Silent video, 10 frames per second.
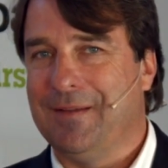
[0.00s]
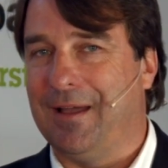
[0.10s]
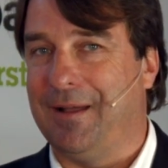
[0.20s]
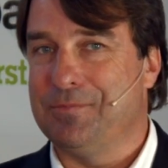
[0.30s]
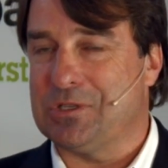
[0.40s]

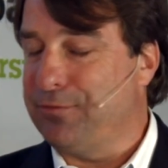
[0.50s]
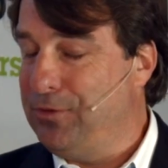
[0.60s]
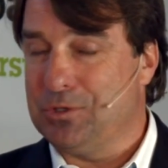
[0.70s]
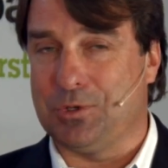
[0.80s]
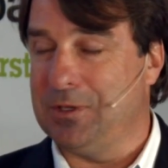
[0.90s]
Uh, just a
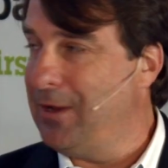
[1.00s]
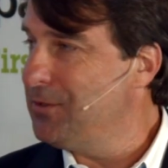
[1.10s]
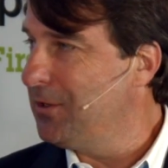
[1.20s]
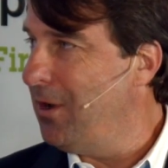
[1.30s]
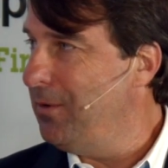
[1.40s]
few short
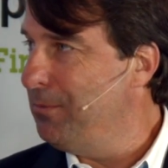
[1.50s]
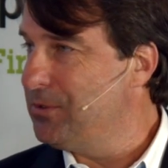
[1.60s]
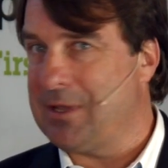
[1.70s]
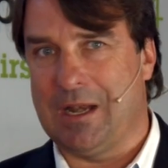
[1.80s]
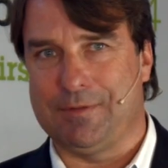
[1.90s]
years ago, it
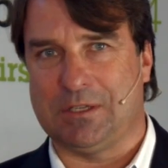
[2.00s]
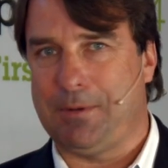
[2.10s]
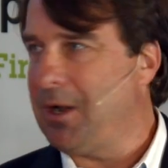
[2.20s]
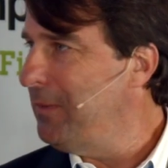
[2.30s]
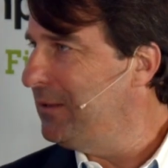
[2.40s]
was kind of
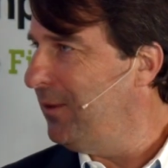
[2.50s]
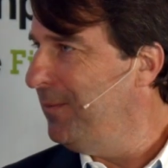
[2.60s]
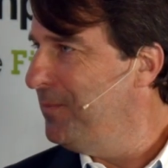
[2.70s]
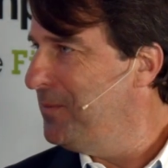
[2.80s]
experimental.